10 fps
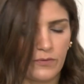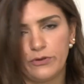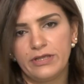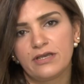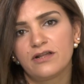
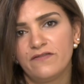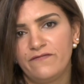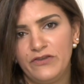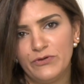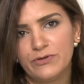political
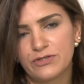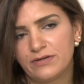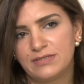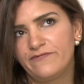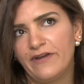views, or
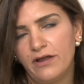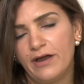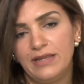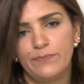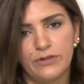is very
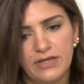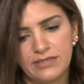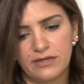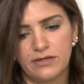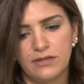highly
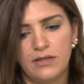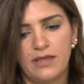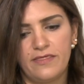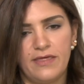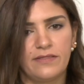political,
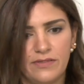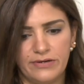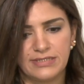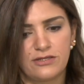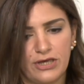then
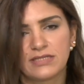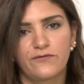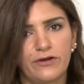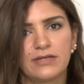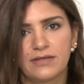there is a chance
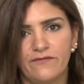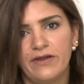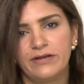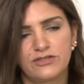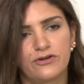for it, a
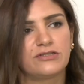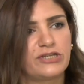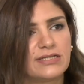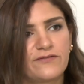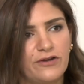very strong
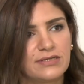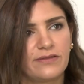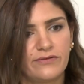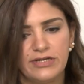chance for it in the